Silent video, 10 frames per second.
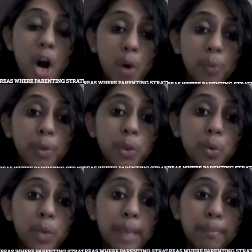how
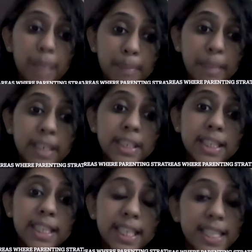you implement the